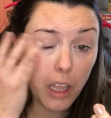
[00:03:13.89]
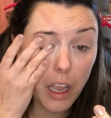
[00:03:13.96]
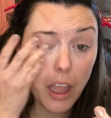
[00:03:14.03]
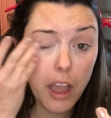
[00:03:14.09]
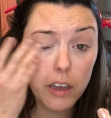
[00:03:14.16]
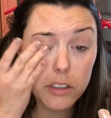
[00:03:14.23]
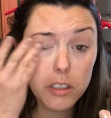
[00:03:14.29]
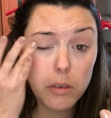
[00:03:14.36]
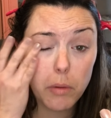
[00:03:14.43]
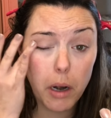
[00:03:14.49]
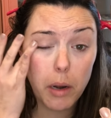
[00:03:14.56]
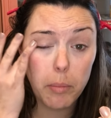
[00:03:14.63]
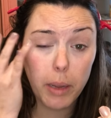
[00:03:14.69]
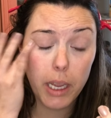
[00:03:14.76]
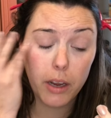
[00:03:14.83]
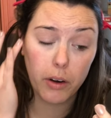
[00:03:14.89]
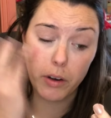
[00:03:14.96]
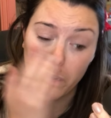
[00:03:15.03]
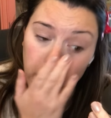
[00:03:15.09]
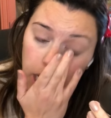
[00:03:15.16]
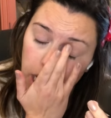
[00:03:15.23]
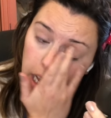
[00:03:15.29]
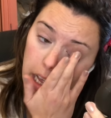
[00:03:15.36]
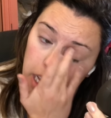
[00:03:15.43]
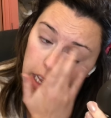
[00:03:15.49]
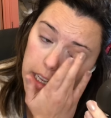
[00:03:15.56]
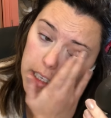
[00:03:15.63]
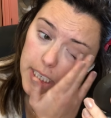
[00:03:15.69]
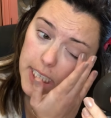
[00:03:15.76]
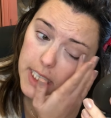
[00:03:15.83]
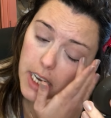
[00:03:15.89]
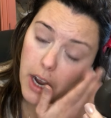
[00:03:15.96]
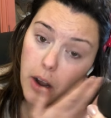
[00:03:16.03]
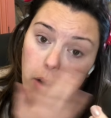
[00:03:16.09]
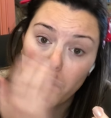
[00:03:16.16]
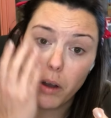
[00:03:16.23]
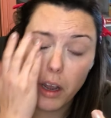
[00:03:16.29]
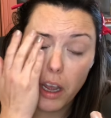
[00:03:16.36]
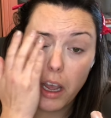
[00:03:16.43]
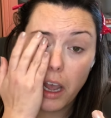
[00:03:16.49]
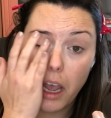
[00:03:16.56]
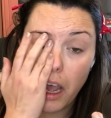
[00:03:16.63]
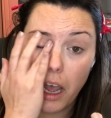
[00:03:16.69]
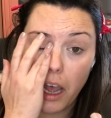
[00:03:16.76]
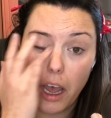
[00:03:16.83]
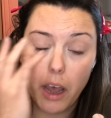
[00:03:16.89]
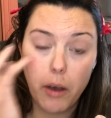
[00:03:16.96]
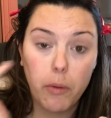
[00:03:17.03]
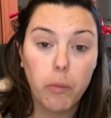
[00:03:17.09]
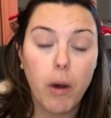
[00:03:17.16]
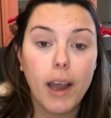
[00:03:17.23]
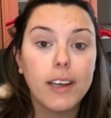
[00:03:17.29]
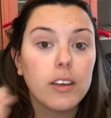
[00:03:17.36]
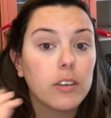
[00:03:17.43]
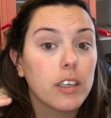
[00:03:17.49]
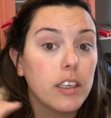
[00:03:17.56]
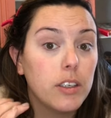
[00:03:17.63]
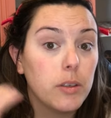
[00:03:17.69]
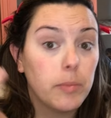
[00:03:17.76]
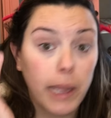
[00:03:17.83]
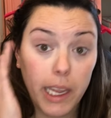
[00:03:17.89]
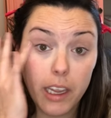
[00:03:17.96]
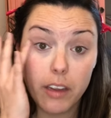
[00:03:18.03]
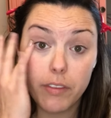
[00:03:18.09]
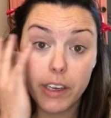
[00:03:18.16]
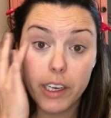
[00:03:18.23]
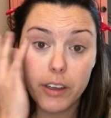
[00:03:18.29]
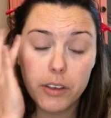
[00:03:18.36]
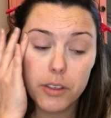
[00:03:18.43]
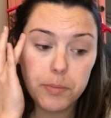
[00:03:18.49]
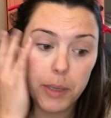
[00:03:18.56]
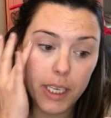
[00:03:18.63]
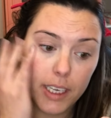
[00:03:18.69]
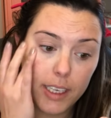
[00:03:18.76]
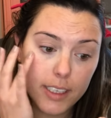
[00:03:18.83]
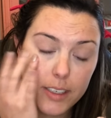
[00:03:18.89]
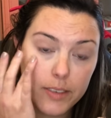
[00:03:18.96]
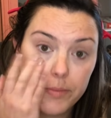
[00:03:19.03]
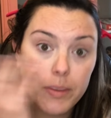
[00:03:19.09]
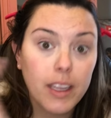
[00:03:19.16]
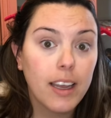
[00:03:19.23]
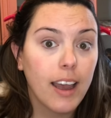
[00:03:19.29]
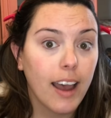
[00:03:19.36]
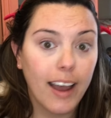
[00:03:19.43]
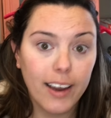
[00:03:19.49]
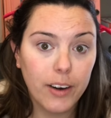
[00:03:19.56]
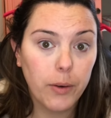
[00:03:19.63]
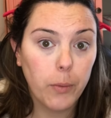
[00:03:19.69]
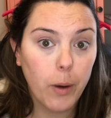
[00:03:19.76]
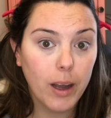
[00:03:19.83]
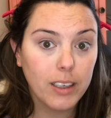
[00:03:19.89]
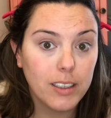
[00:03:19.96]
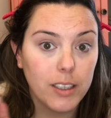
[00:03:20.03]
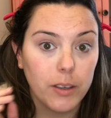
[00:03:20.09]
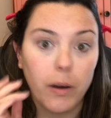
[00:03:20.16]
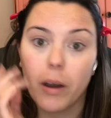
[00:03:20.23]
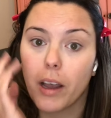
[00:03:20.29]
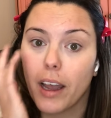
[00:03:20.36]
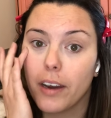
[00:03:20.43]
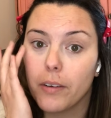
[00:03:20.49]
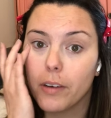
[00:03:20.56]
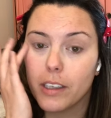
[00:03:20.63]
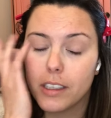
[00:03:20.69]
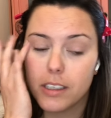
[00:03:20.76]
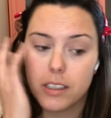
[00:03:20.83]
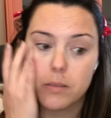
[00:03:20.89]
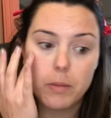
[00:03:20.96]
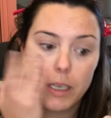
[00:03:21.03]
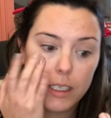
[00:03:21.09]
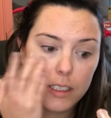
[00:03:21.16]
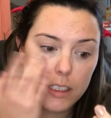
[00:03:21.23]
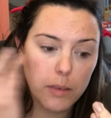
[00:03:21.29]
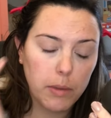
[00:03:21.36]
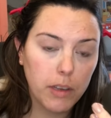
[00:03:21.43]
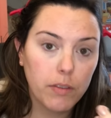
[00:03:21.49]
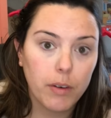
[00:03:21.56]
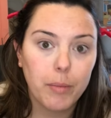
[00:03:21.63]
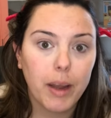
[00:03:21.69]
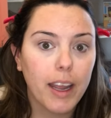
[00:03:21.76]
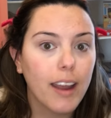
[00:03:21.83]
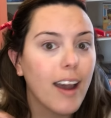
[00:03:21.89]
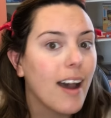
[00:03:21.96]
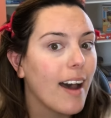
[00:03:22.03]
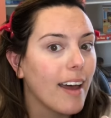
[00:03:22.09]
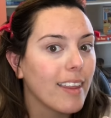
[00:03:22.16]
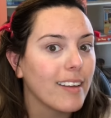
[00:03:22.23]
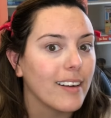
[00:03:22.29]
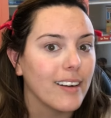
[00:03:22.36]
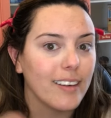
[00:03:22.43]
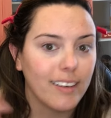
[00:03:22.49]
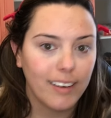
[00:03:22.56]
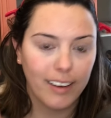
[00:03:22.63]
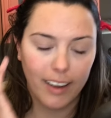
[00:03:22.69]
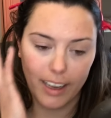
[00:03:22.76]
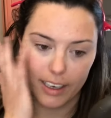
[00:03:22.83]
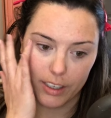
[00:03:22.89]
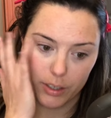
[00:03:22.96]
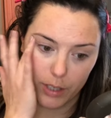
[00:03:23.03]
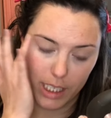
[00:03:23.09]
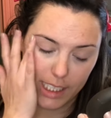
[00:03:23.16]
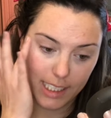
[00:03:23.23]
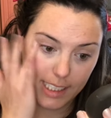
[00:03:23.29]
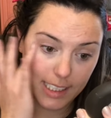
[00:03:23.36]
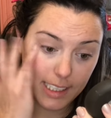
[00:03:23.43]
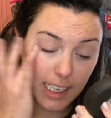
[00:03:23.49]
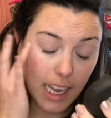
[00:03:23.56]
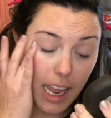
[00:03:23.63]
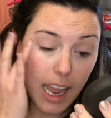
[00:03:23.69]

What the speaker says: I also run a bakery. So why don't I do baking videos? Because I don't want to. I kind of want this space to be for my other interests.